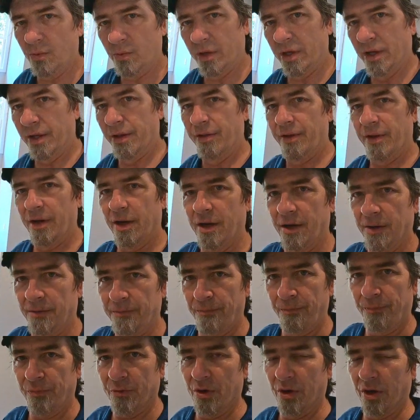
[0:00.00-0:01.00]
with
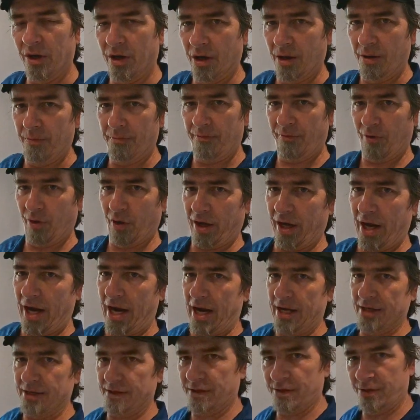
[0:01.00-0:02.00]
um, hookup for
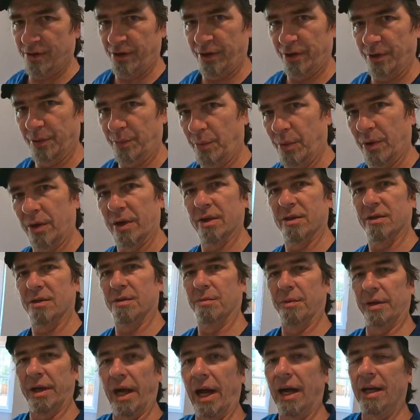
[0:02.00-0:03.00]
gas, so you could put in
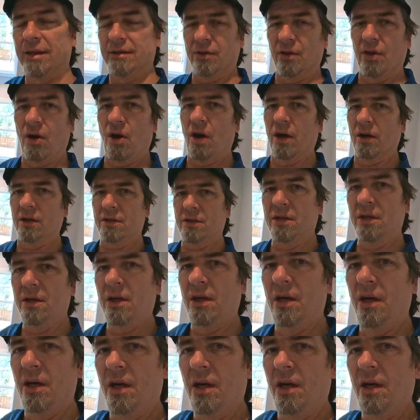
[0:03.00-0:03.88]
some gas logs